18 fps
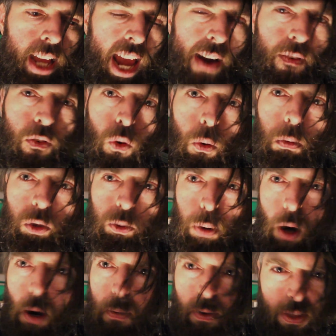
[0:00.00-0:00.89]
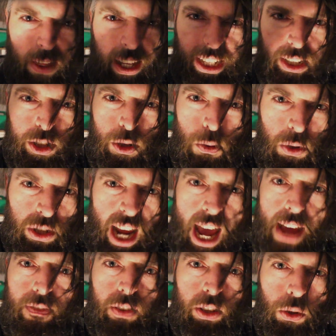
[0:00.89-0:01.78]
Everyone was probably thinking you were
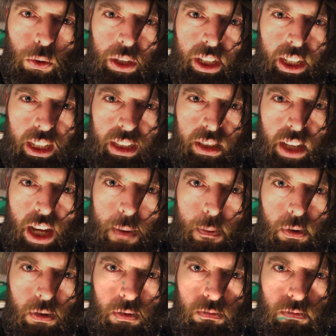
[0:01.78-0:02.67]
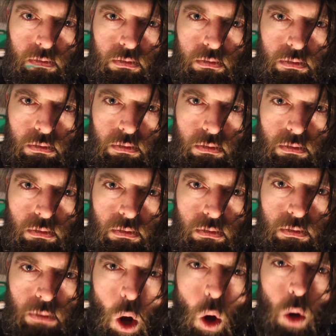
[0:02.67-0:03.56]
definitely going to get a tape.
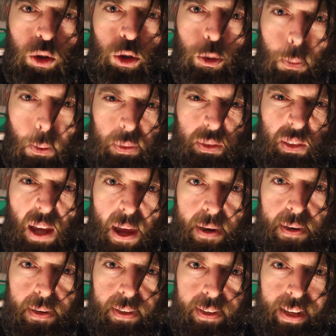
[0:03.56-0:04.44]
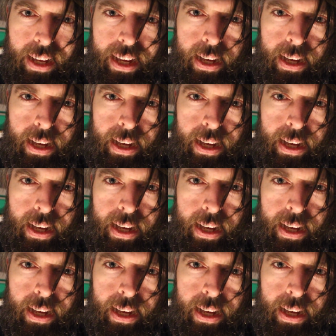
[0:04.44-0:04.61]
100%.